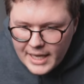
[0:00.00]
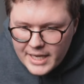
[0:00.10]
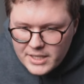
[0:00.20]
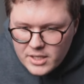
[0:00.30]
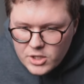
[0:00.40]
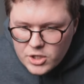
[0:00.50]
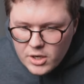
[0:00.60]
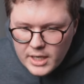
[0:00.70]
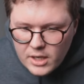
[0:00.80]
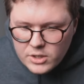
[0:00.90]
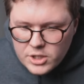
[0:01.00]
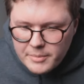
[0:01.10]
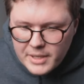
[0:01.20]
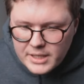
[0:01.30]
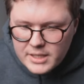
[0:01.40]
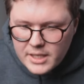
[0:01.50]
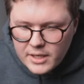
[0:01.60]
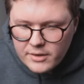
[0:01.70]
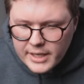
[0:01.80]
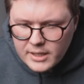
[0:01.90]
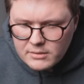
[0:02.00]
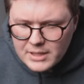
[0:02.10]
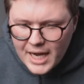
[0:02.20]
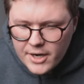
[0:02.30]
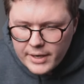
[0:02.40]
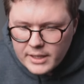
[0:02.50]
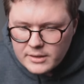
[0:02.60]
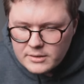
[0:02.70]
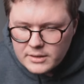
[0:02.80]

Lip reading: Is the journey on Jimny tiring?